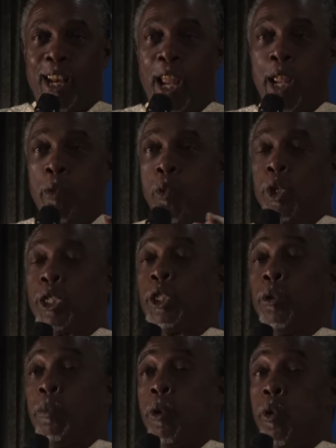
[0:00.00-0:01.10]
a
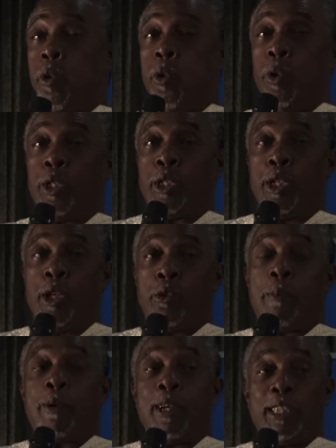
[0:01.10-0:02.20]
workshop called
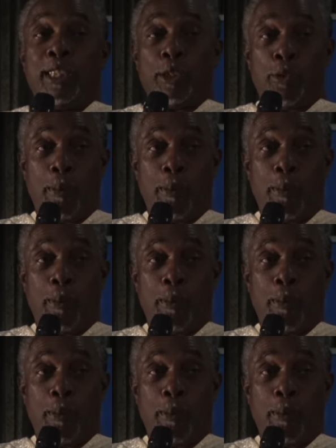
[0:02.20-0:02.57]
Reparations